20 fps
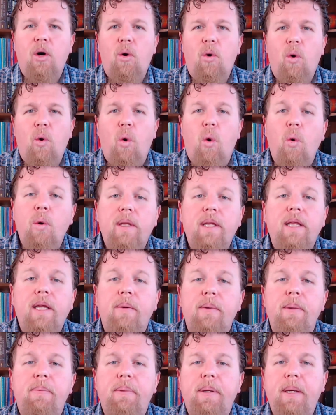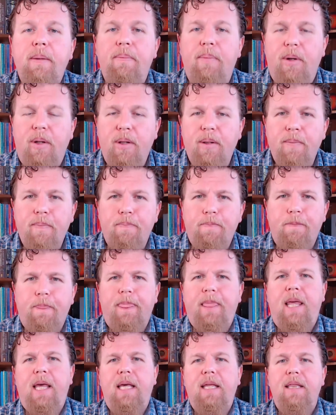ordinary people
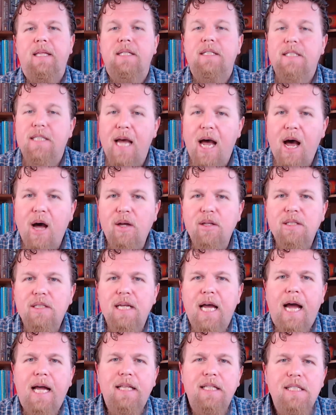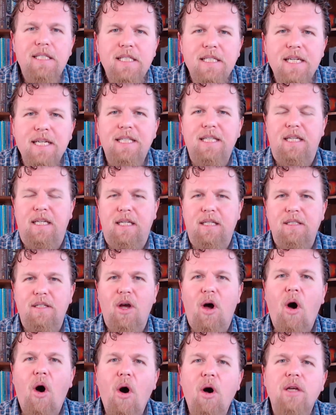in the towns and cities
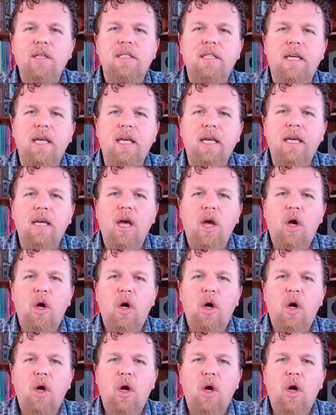asking,